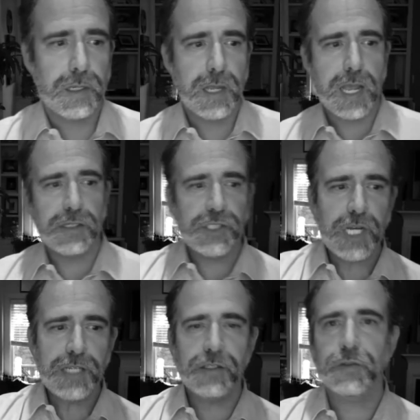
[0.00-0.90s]
As
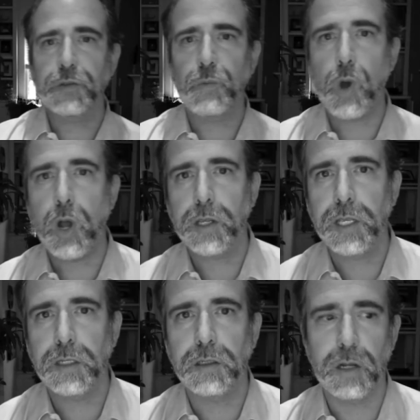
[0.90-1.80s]
Jesus was walking
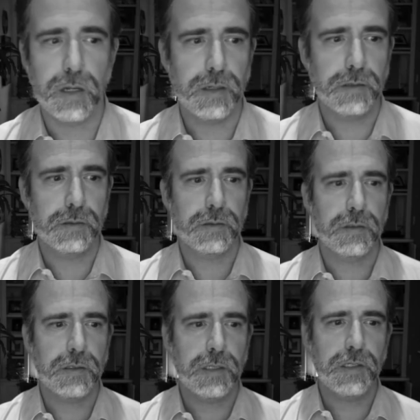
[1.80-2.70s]
along,
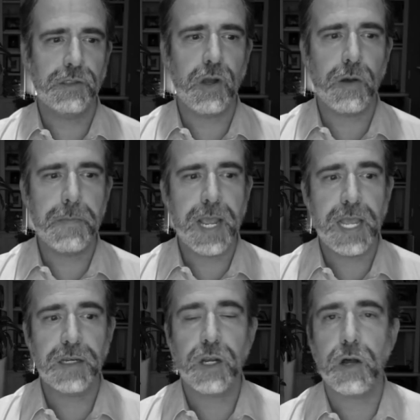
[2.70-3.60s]
he saw a
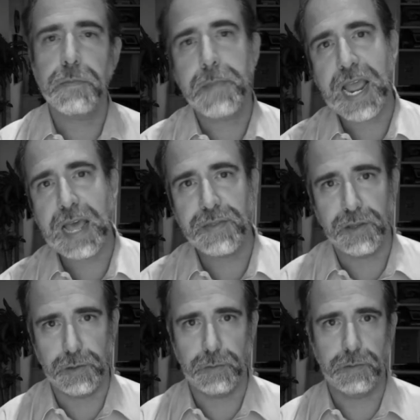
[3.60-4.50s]
man called
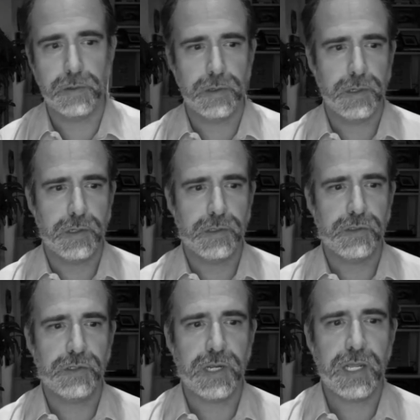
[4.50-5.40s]
Matthew
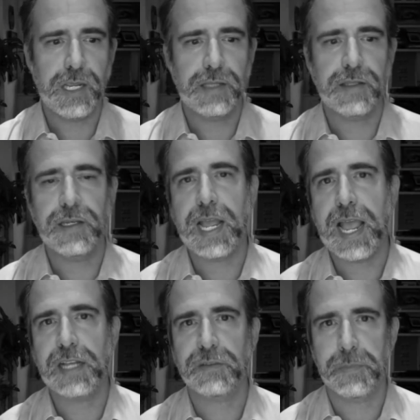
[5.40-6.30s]
sitting at the
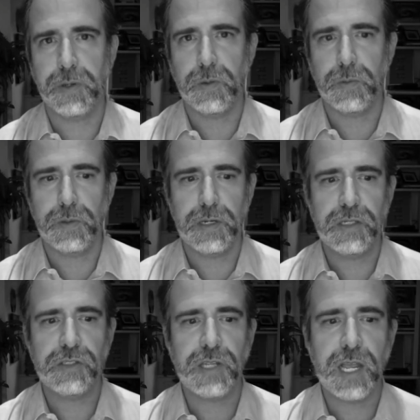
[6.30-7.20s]
tax booth, and he
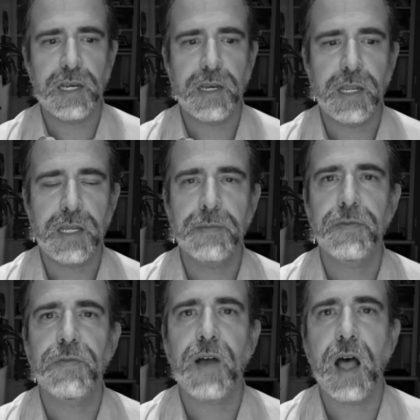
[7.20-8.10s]
said to him,
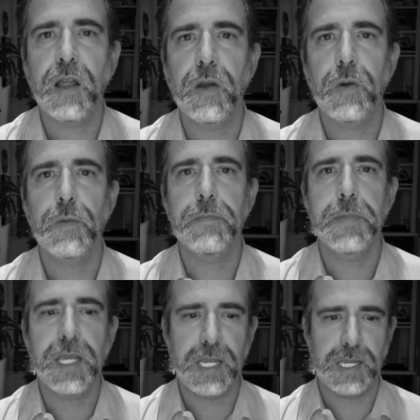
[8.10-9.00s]
"Follow
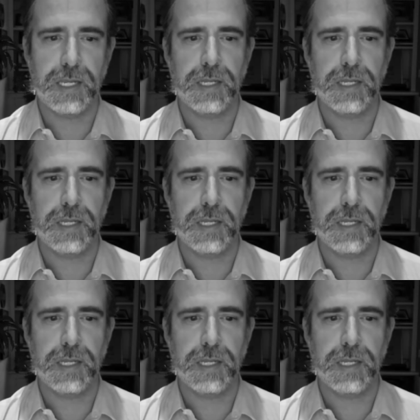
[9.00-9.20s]
me."